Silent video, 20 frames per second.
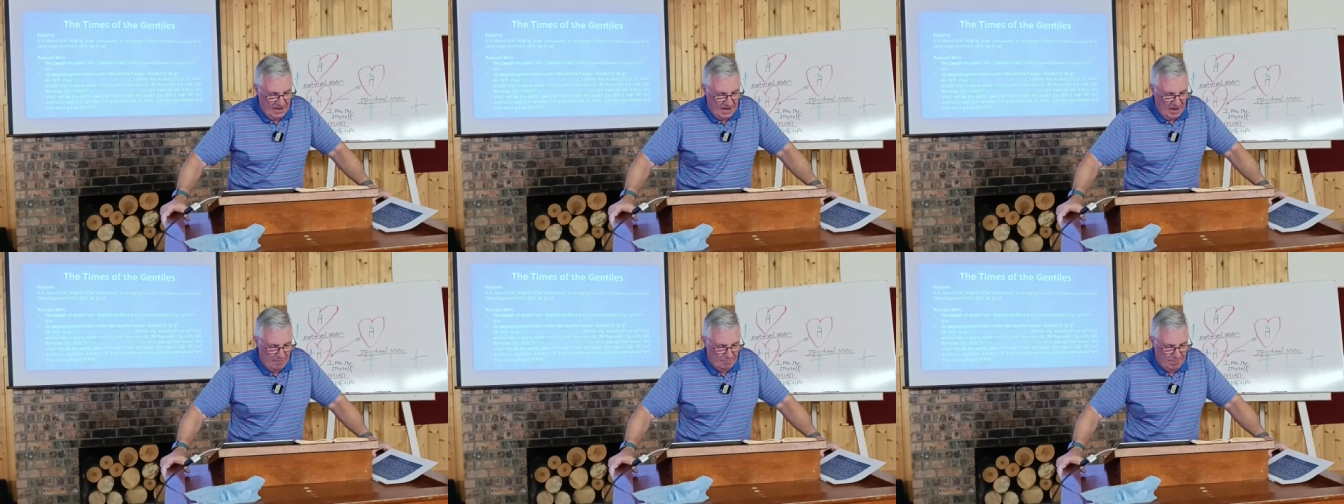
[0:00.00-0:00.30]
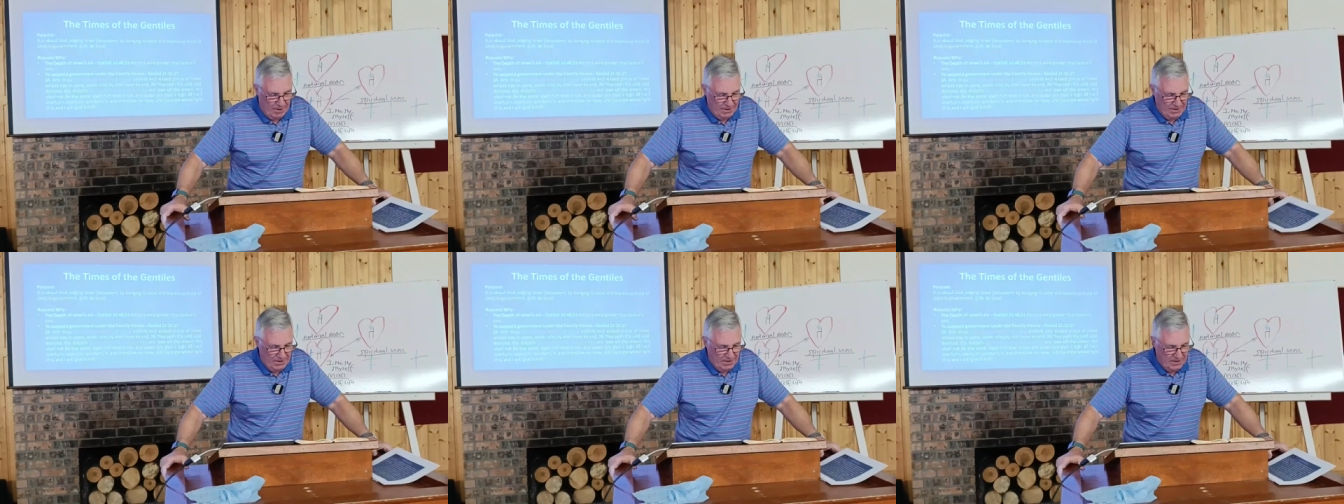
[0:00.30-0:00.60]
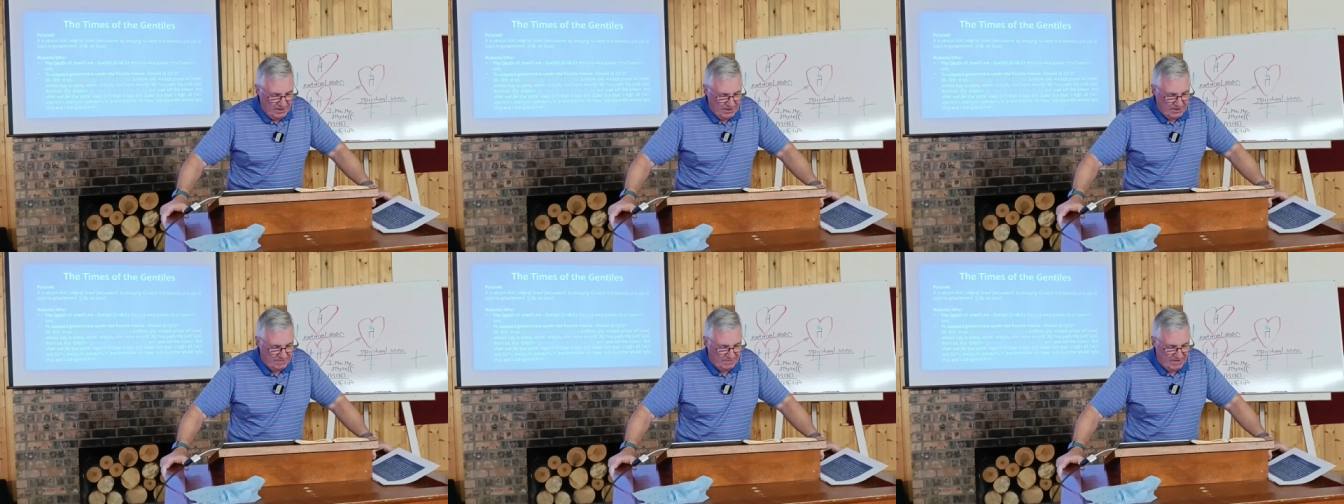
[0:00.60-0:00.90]

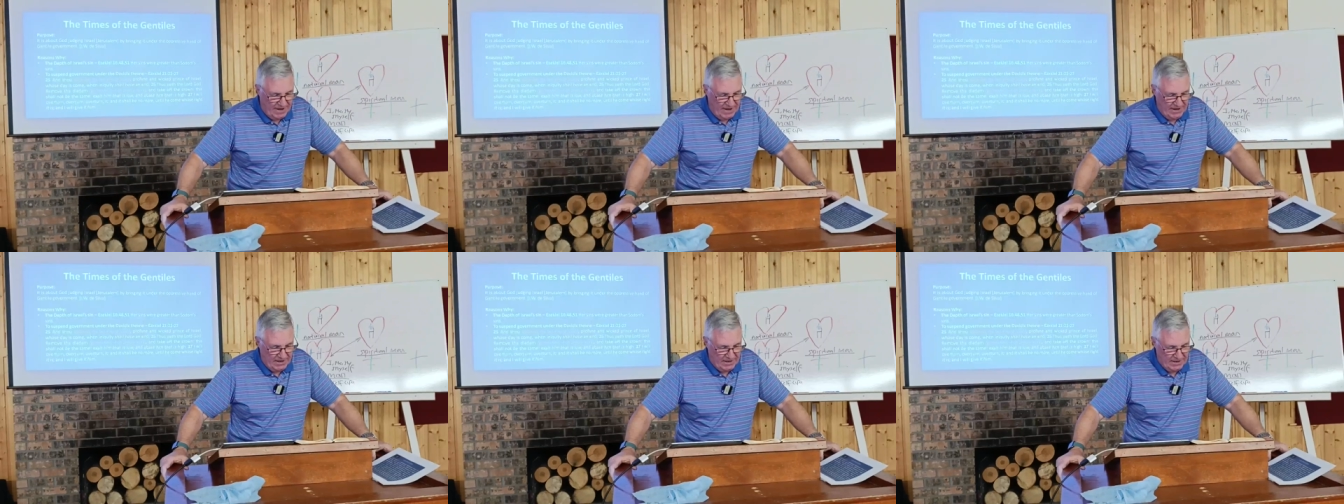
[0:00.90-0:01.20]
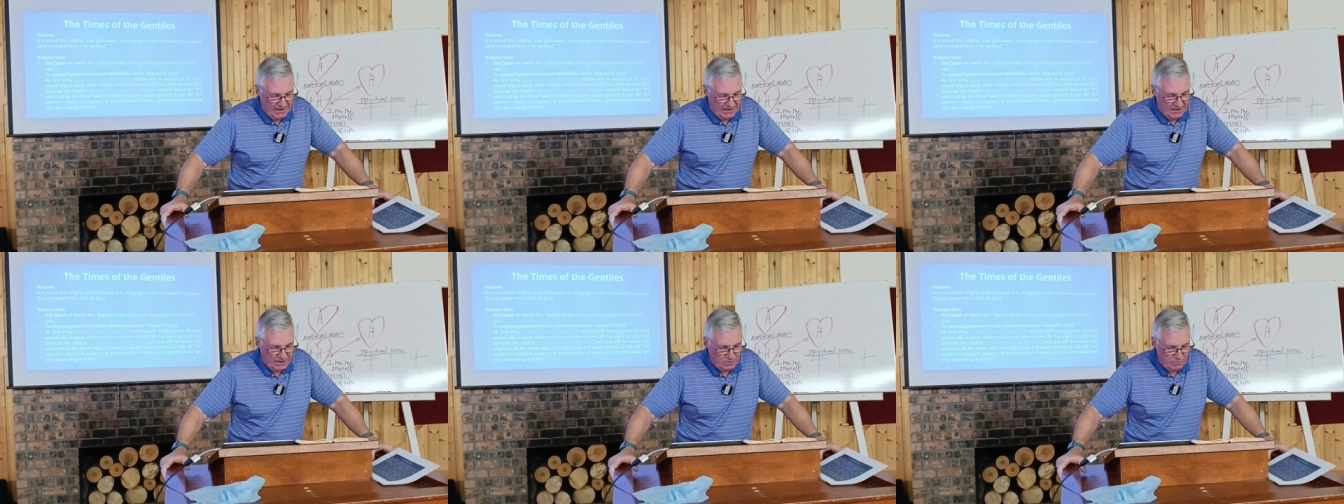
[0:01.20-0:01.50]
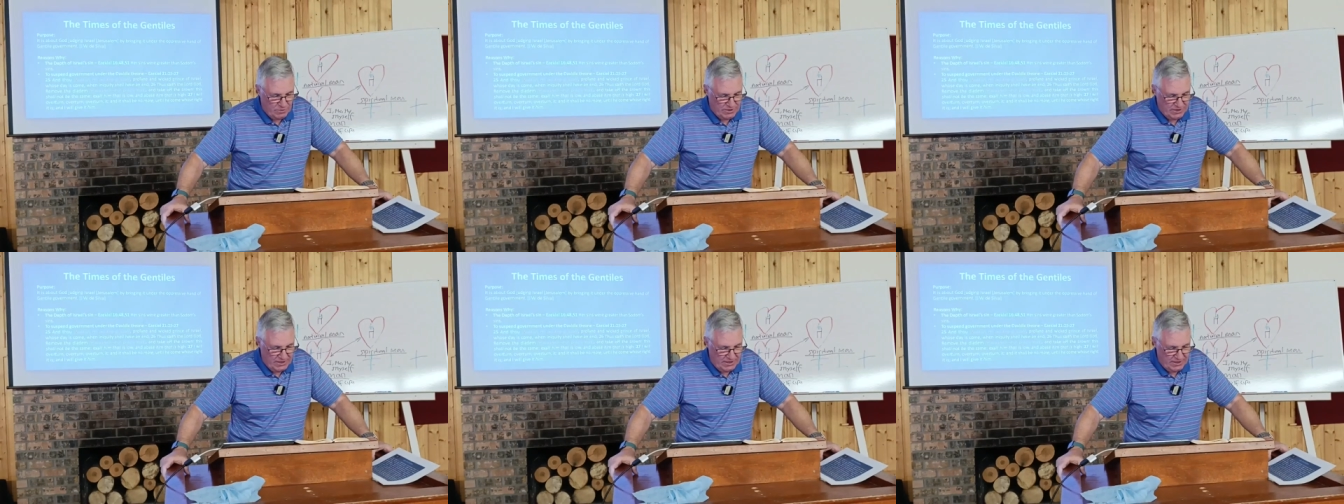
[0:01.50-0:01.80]
abundance of idleness
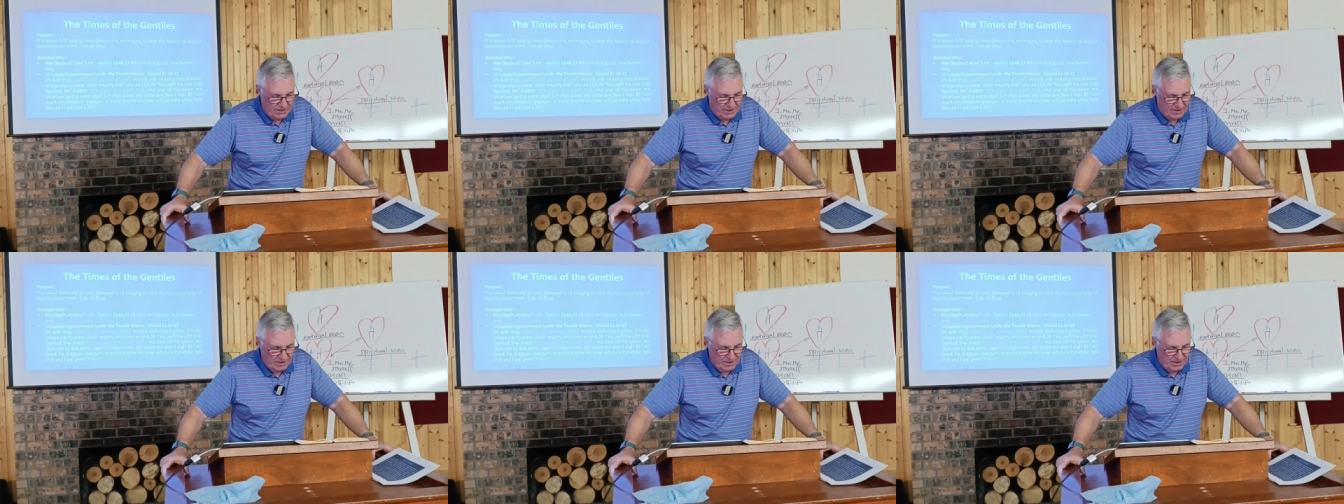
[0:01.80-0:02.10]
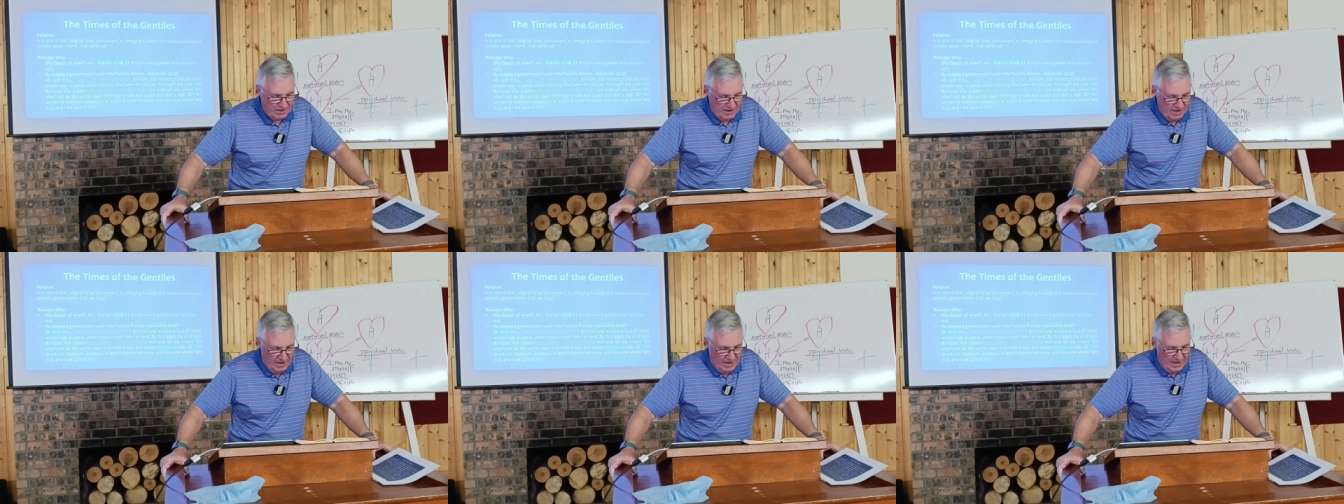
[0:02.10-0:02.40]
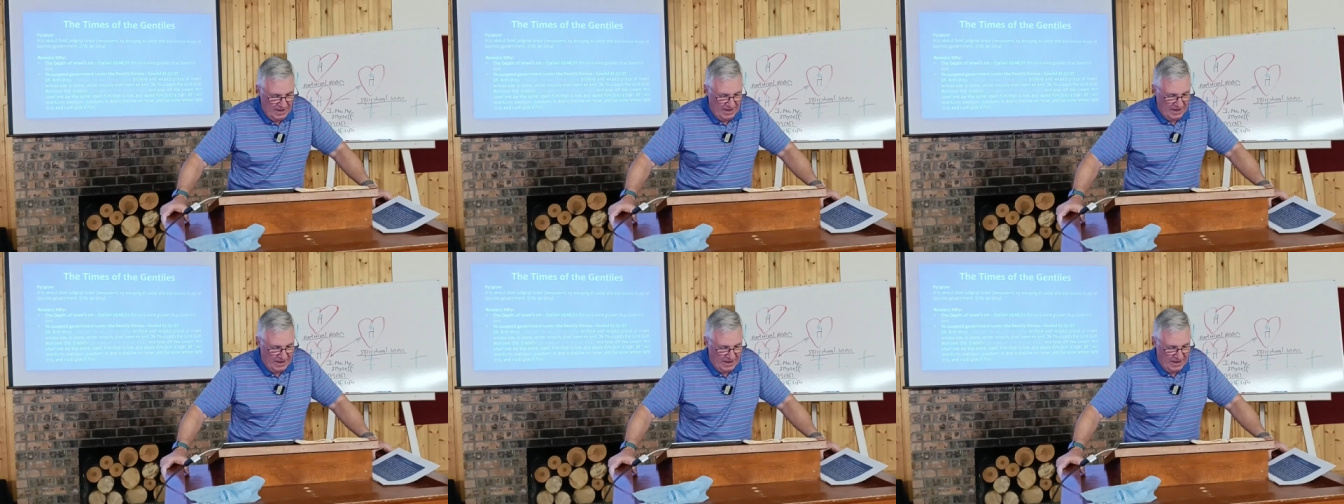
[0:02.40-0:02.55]
was in her,